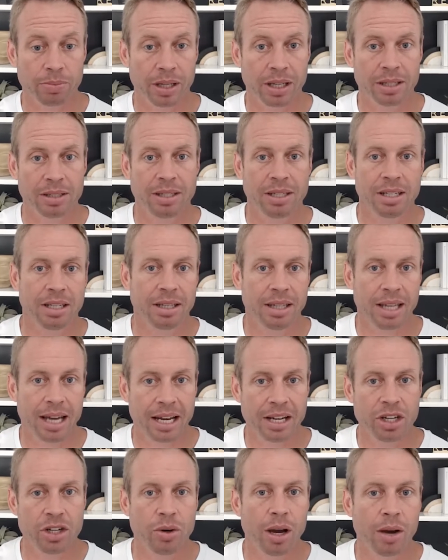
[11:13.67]
because
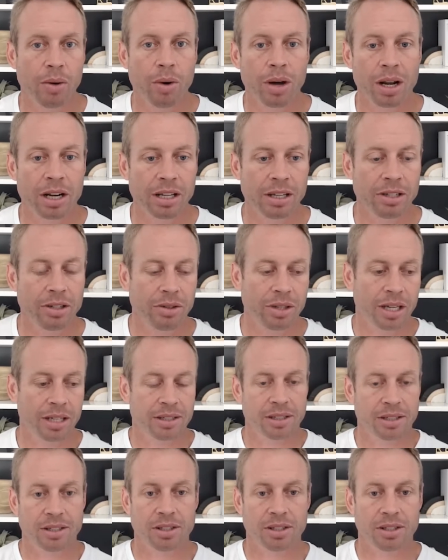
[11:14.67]
I knew I wanted to do this.